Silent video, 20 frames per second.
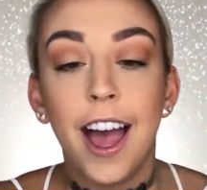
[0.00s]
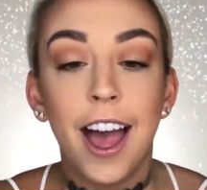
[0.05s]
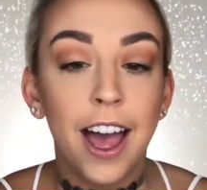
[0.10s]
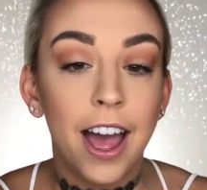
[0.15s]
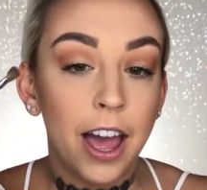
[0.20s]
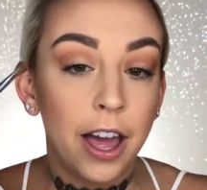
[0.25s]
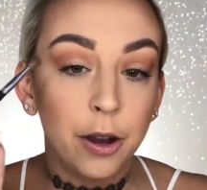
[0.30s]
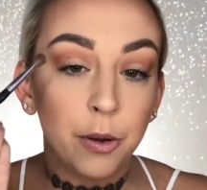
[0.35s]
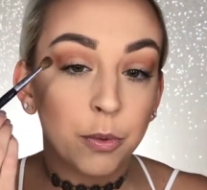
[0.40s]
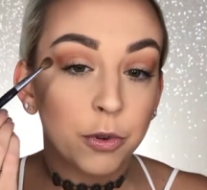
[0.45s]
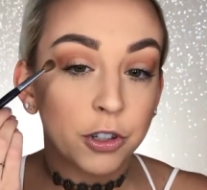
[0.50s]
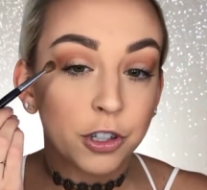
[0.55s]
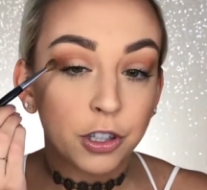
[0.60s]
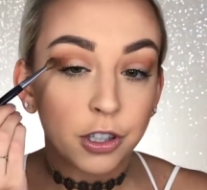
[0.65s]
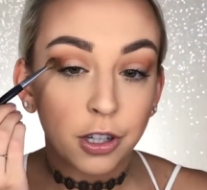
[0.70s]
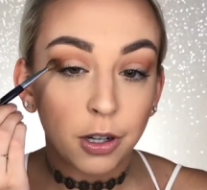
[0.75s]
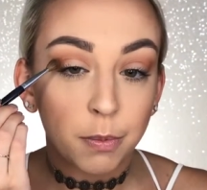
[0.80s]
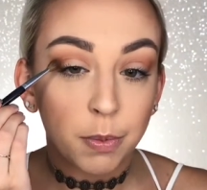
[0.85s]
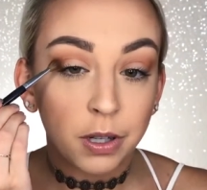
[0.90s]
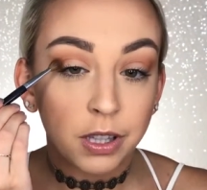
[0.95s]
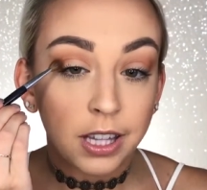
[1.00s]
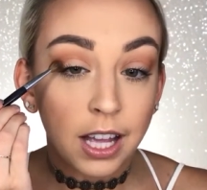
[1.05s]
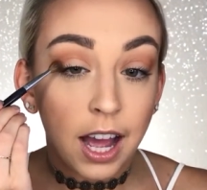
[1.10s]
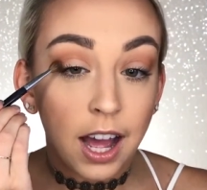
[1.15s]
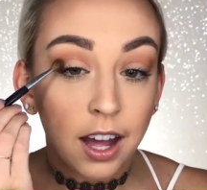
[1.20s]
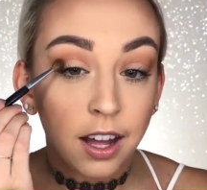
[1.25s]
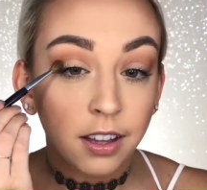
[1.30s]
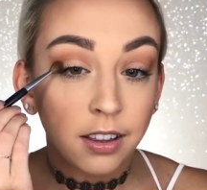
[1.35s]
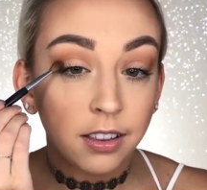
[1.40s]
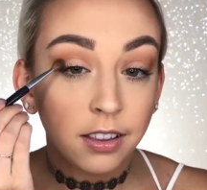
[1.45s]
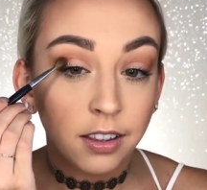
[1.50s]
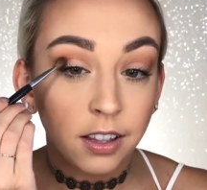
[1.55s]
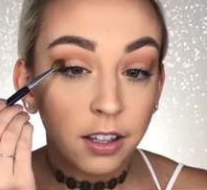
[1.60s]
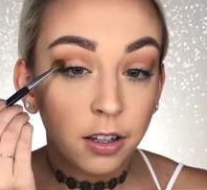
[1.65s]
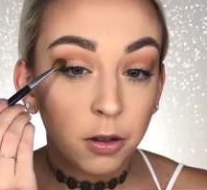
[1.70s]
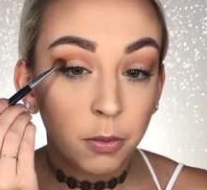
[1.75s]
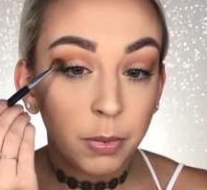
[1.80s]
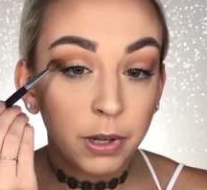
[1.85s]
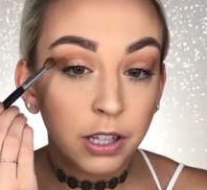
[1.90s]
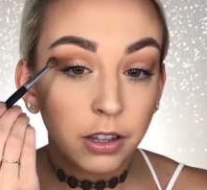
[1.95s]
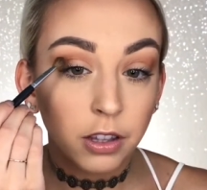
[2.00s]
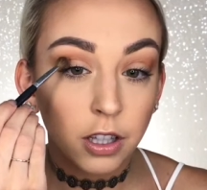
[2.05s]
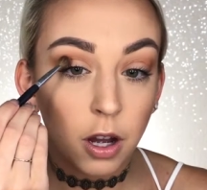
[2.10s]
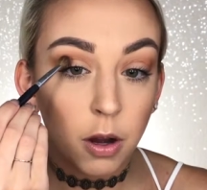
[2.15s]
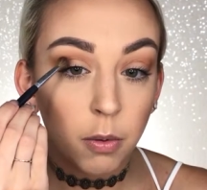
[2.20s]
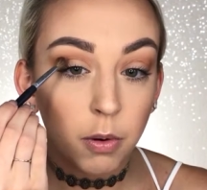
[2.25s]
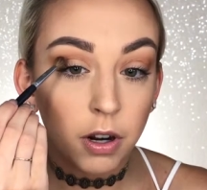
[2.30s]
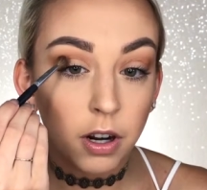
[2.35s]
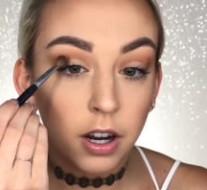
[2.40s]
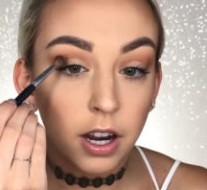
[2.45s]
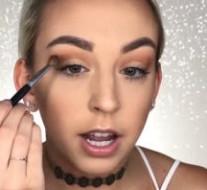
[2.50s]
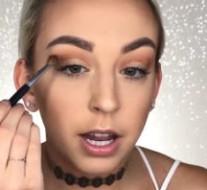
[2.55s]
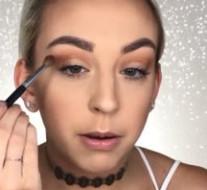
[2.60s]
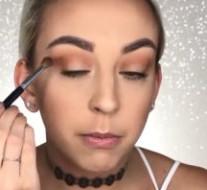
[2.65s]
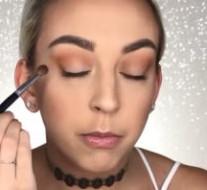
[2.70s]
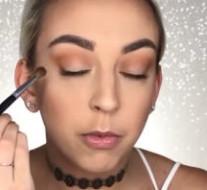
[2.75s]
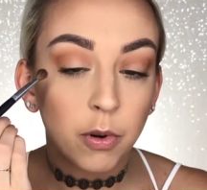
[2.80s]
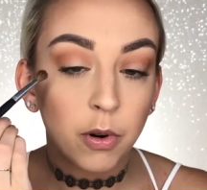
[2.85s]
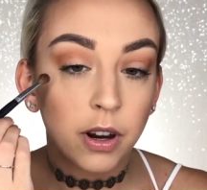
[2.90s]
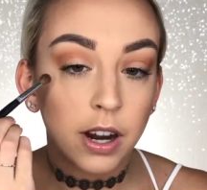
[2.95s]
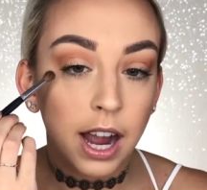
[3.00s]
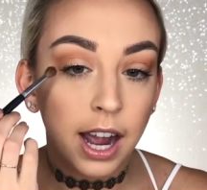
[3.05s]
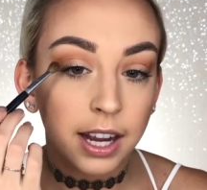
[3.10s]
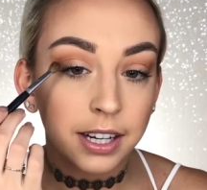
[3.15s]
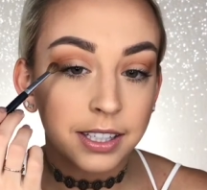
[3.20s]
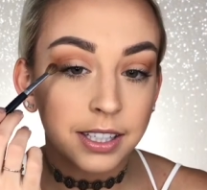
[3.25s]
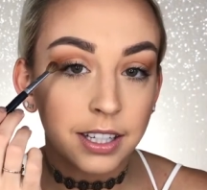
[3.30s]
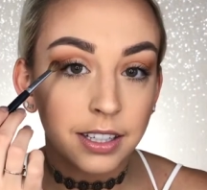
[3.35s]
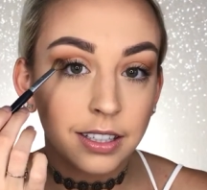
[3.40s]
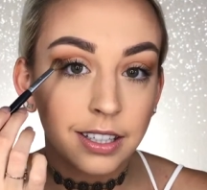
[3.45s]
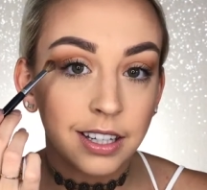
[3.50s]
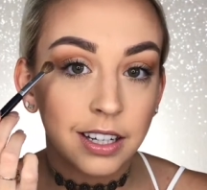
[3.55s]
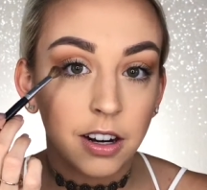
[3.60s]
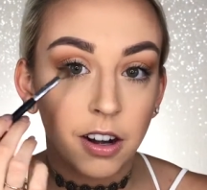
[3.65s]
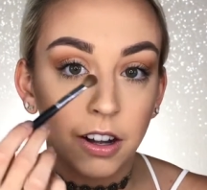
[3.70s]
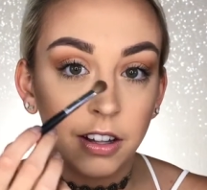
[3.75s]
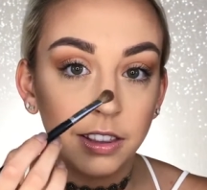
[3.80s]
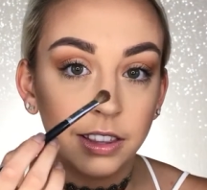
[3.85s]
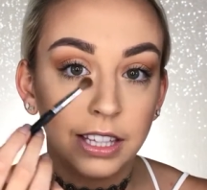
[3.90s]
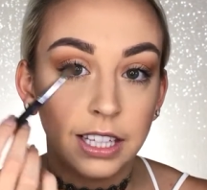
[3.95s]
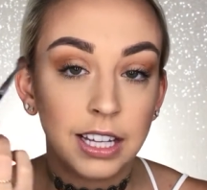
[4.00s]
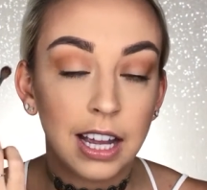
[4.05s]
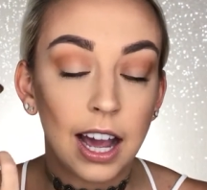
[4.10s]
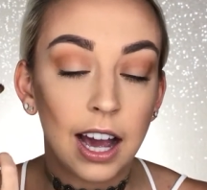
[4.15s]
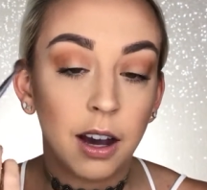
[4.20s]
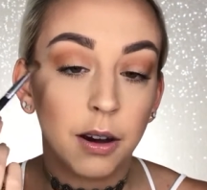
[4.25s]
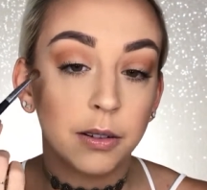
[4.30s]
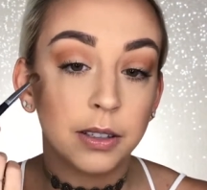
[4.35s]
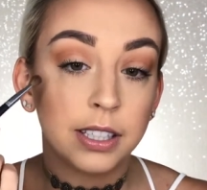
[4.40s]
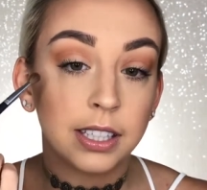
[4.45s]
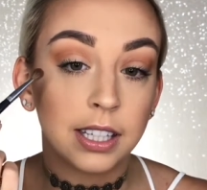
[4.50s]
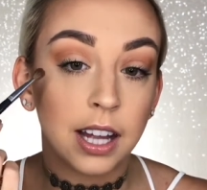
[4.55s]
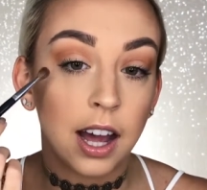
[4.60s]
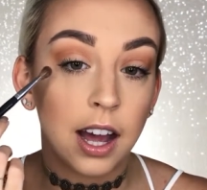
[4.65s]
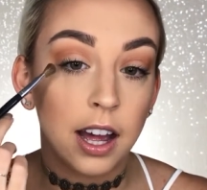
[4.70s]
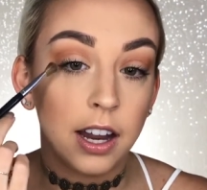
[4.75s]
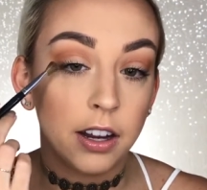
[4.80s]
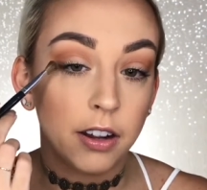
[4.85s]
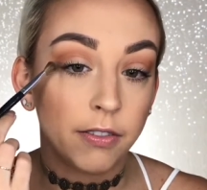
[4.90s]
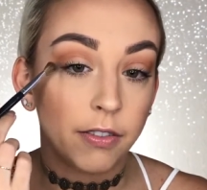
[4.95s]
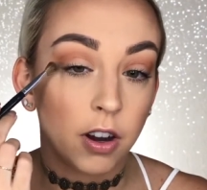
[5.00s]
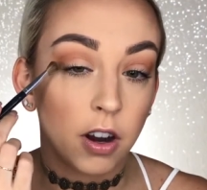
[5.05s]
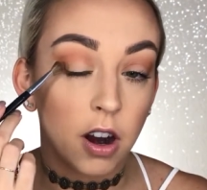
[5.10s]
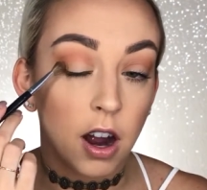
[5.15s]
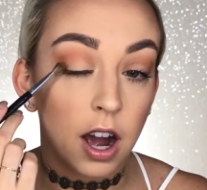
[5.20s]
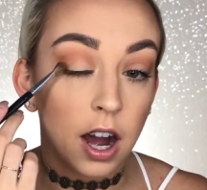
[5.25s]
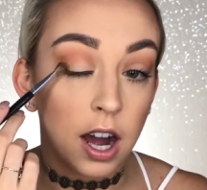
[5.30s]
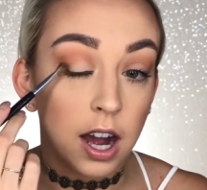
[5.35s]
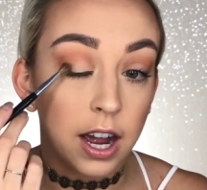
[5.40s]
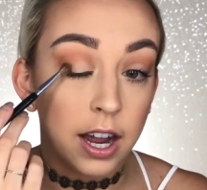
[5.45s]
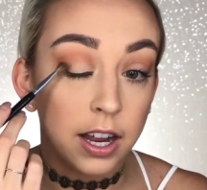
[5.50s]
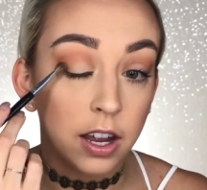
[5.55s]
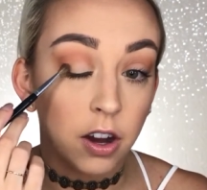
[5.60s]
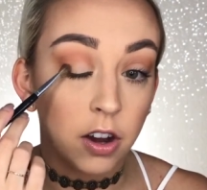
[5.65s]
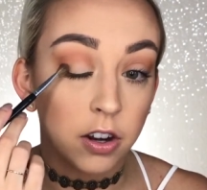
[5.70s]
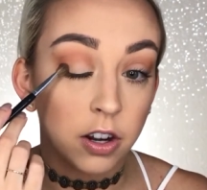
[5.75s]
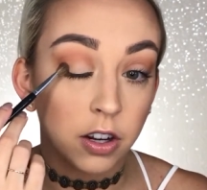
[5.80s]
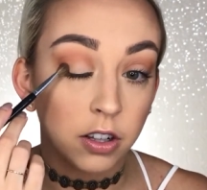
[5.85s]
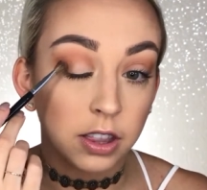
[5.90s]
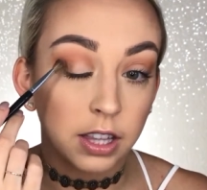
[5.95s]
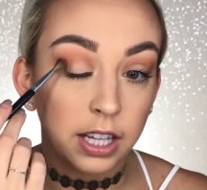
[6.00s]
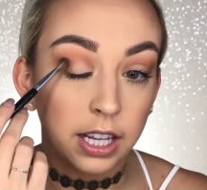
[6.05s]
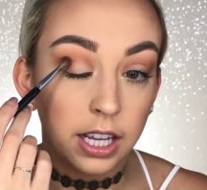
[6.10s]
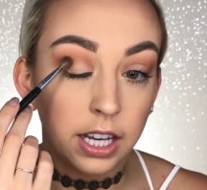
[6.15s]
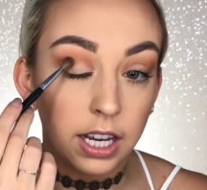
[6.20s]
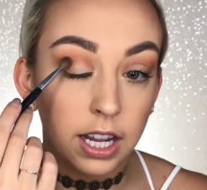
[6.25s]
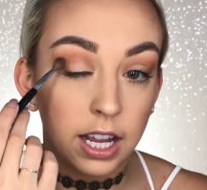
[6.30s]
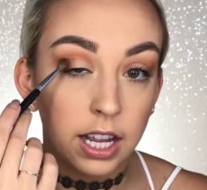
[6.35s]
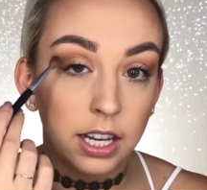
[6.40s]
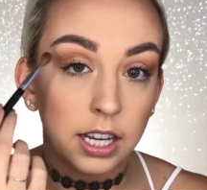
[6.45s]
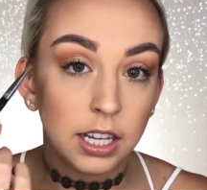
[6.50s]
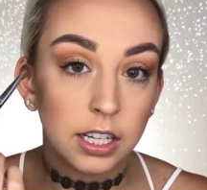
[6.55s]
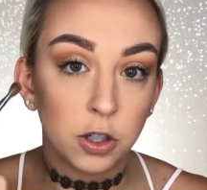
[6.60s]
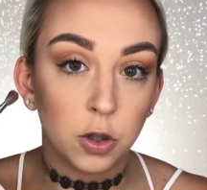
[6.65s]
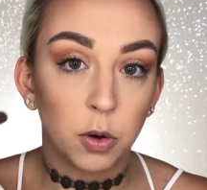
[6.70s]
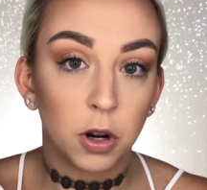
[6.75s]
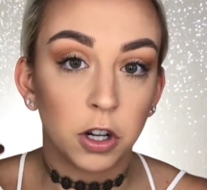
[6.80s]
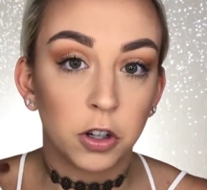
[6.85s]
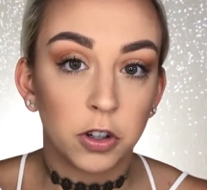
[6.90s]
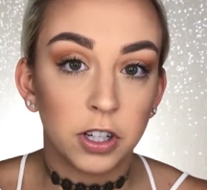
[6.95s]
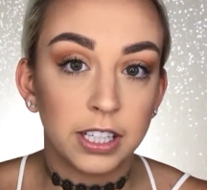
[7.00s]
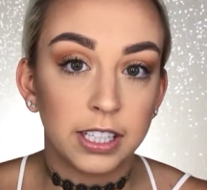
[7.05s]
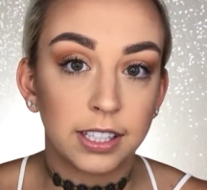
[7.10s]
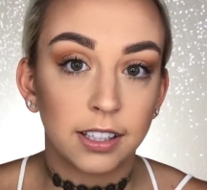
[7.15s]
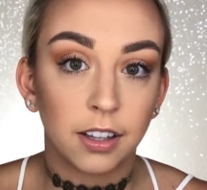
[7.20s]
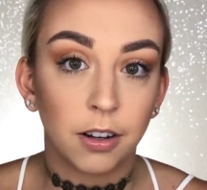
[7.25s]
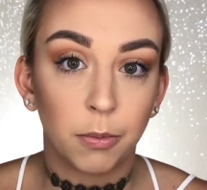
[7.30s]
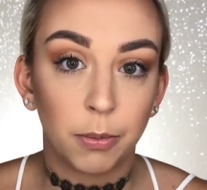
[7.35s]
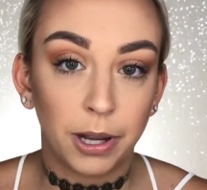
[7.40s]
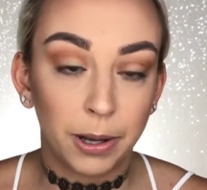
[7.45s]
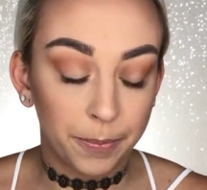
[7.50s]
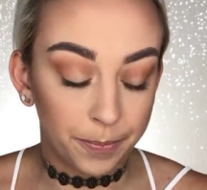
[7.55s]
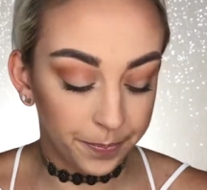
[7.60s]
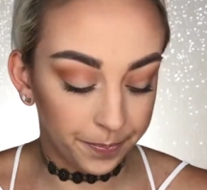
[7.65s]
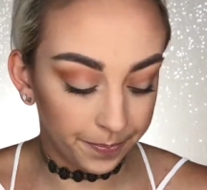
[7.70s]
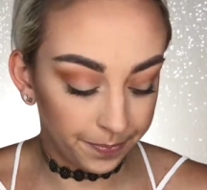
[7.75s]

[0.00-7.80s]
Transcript: and we're just going to put that a little bit lower and more accented on the outside of our eye, on our lid, and into our crease a little bit.